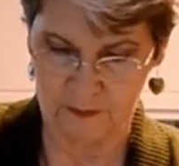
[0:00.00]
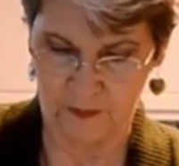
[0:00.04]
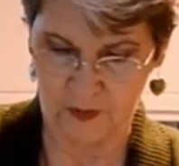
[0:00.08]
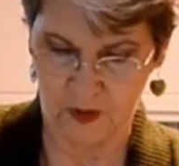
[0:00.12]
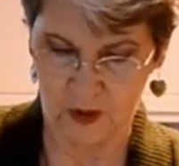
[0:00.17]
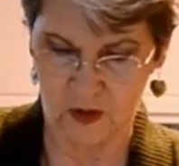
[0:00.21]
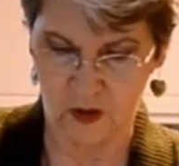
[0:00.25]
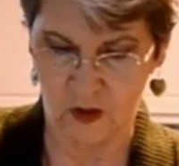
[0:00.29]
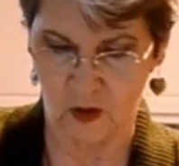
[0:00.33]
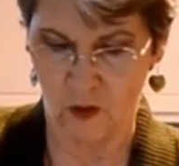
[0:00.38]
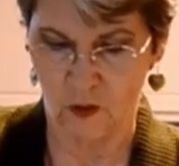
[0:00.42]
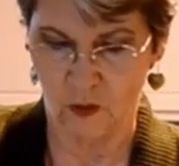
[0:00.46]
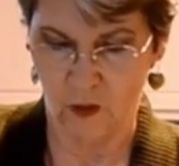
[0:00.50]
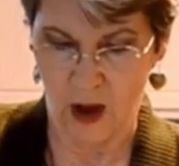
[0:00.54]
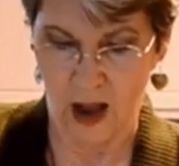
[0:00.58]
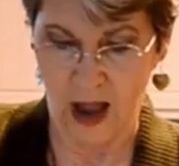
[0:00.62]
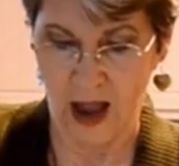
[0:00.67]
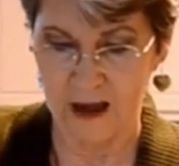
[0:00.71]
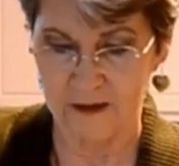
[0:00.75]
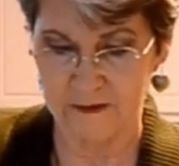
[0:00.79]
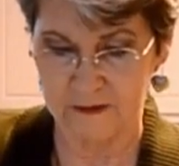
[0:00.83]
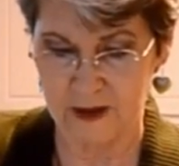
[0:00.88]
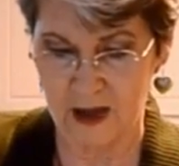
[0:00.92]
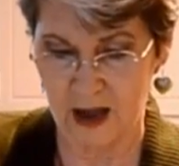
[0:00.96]
So
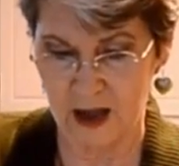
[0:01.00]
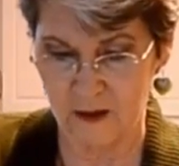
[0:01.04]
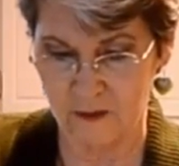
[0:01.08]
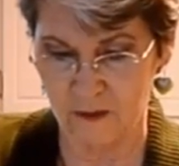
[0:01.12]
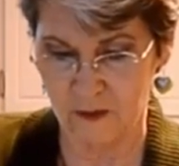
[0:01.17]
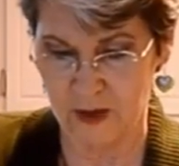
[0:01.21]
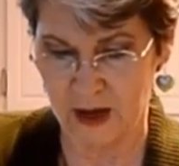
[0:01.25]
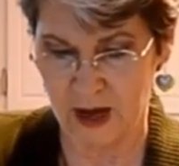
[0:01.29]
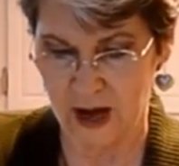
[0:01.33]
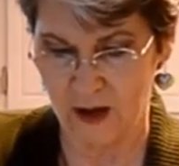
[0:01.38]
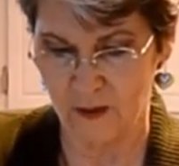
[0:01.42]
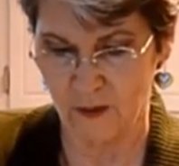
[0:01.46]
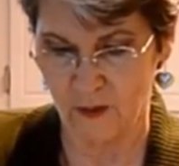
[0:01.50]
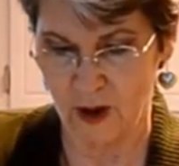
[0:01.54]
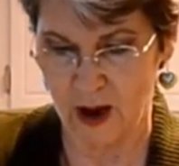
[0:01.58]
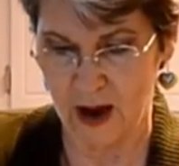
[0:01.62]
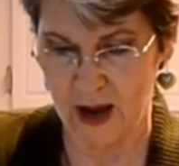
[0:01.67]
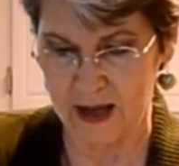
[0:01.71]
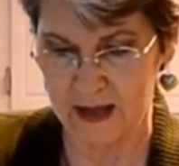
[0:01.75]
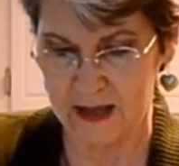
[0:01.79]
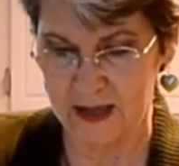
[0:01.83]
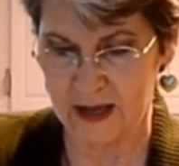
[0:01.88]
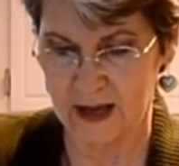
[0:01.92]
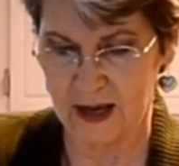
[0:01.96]
I've got what I
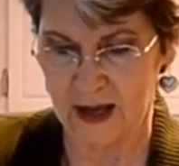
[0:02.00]
want.